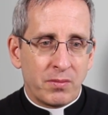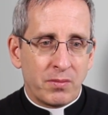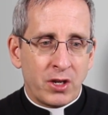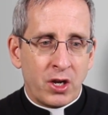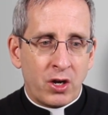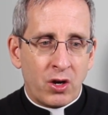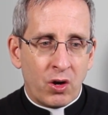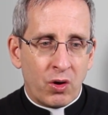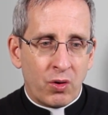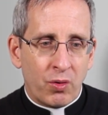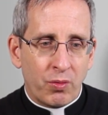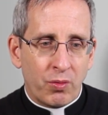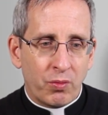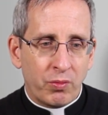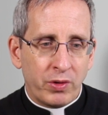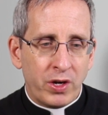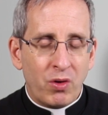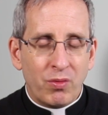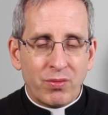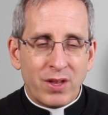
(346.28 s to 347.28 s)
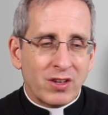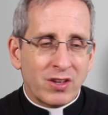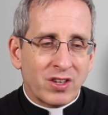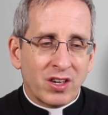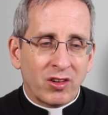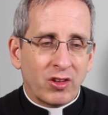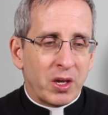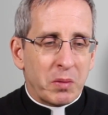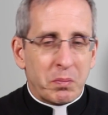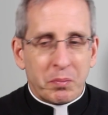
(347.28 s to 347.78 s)
You know, we don't
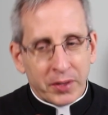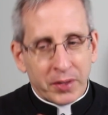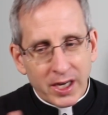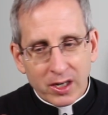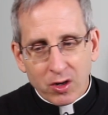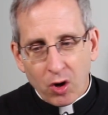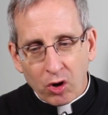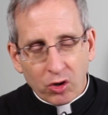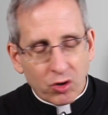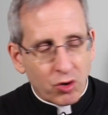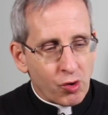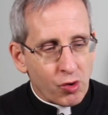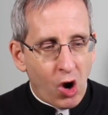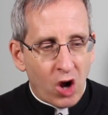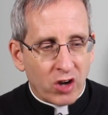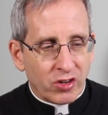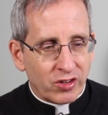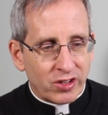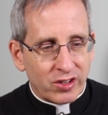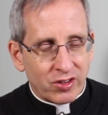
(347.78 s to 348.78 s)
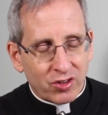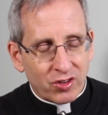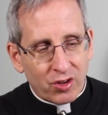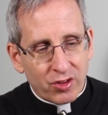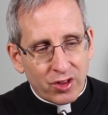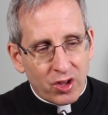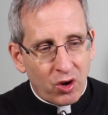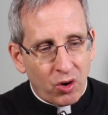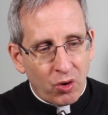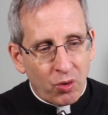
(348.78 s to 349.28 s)
necessarily pick our crosses,
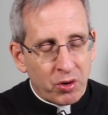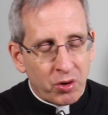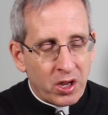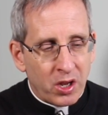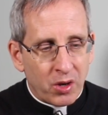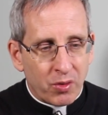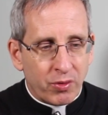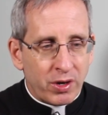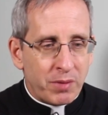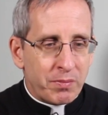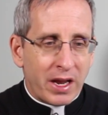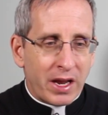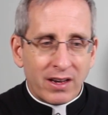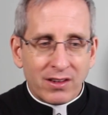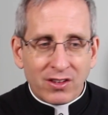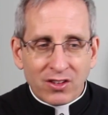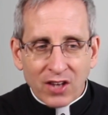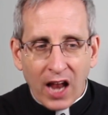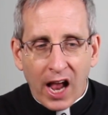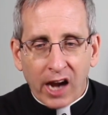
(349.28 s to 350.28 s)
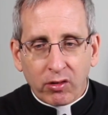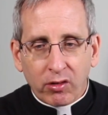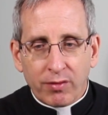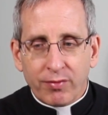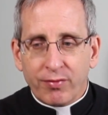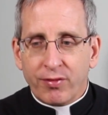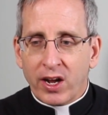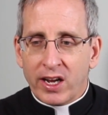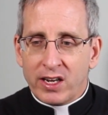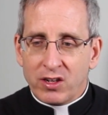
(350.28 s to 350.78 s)
although we may
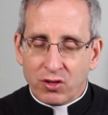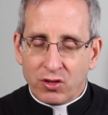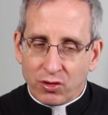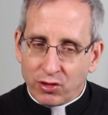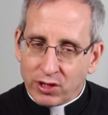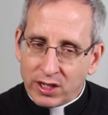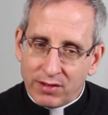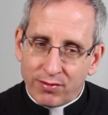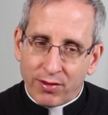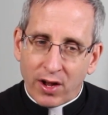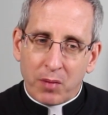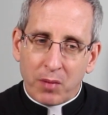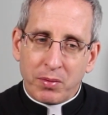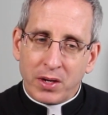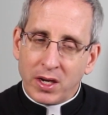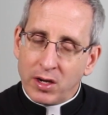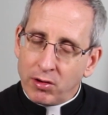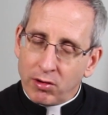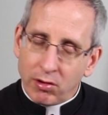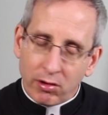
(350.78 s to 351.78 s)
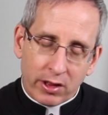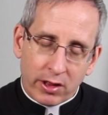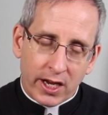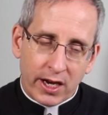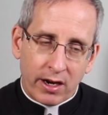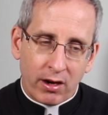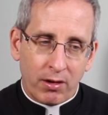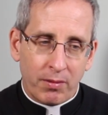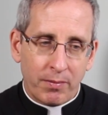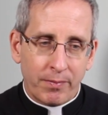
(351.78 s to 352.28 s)
sacrifice or give up here or
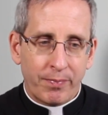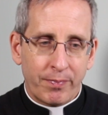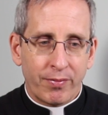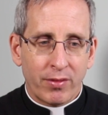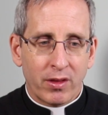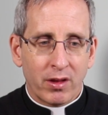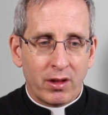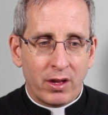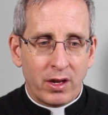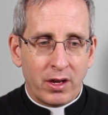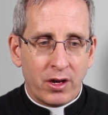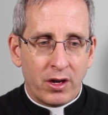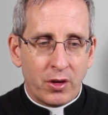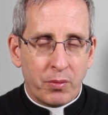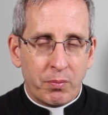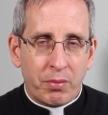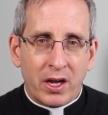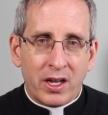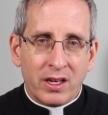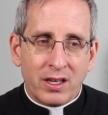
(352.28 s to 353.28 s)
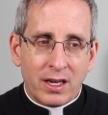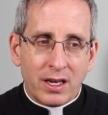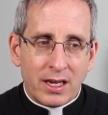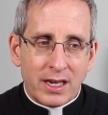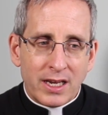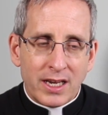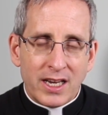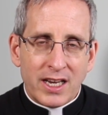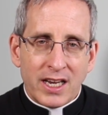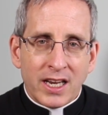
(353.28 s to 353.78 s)
there. But
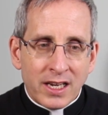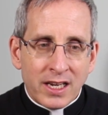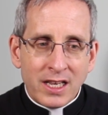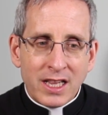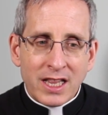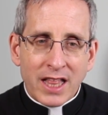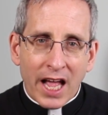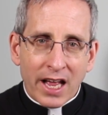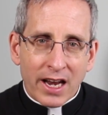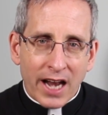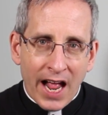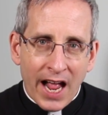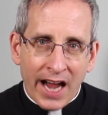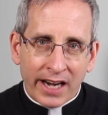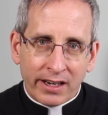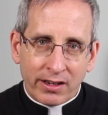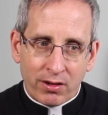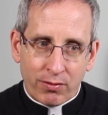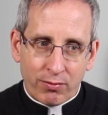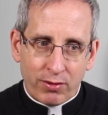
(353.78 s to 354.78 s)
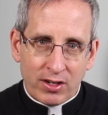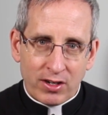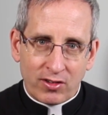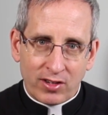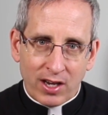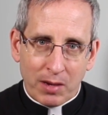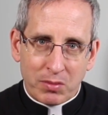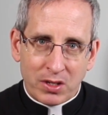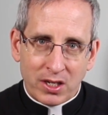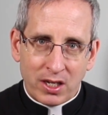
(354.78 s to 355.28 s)
in that act of
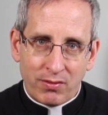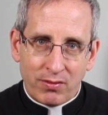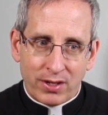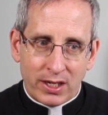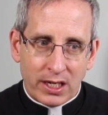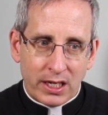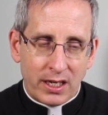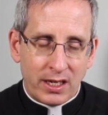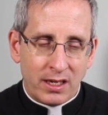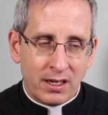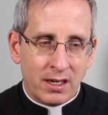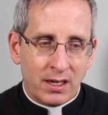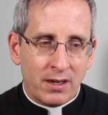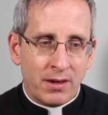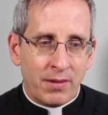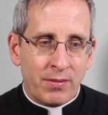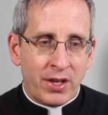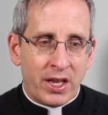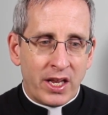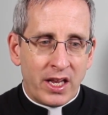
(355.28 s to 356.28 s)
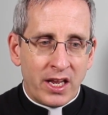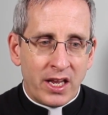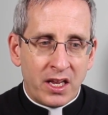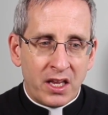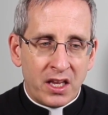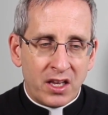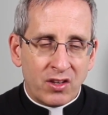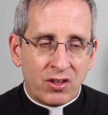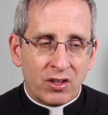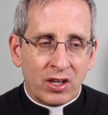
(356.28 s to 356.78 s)
receptivity,
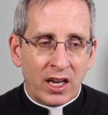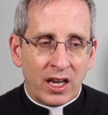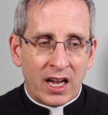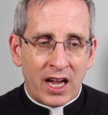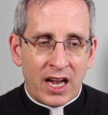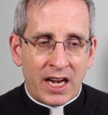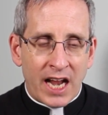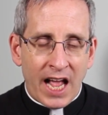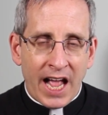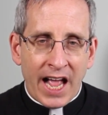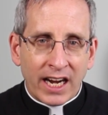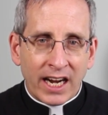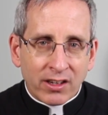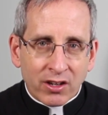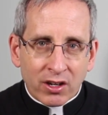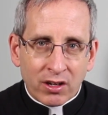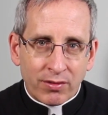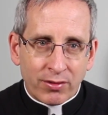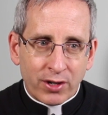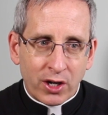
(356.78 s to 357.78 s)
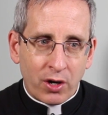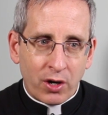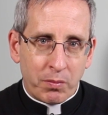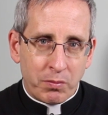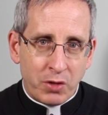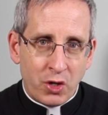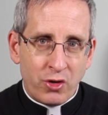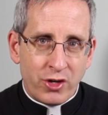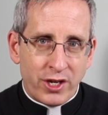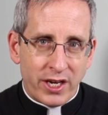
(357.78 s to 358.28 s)
is an act of
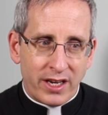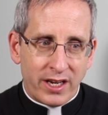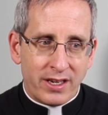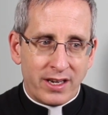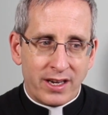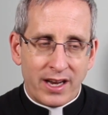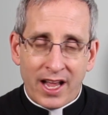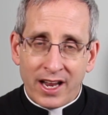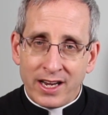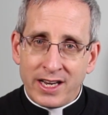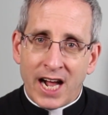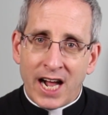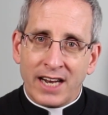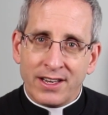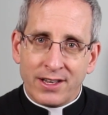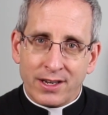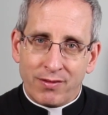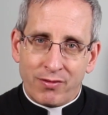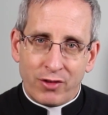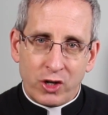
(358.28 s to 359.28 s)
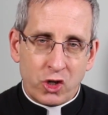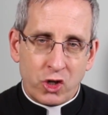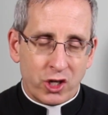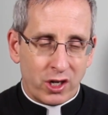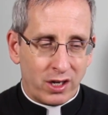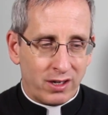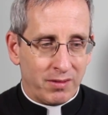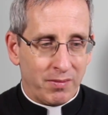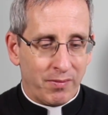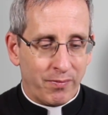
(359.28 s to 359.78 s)
communion and not
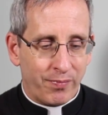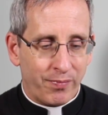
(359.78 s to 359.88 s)
division.